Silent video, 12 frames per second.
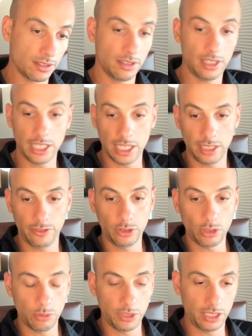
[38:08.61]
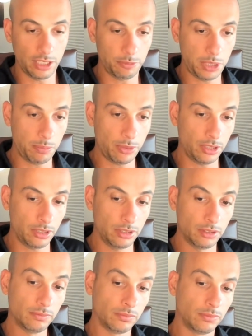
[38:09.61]
And again, if you talk with enough
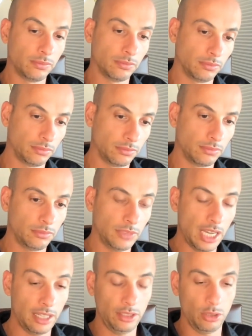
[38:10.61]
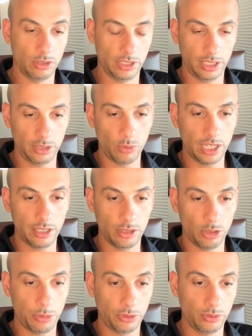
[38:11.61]
people, then you only need one
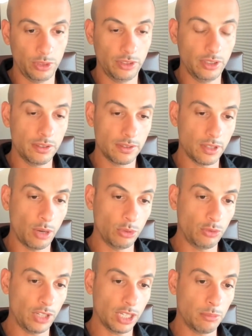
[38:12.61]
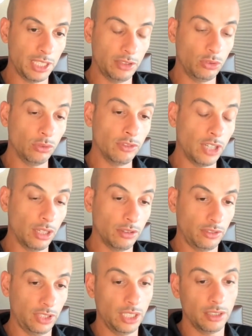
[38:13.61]
opportunity. So I would recommend to
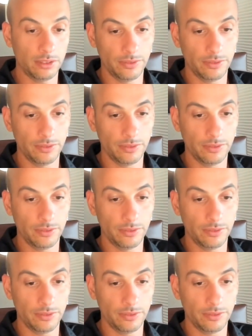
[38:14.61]
volunteer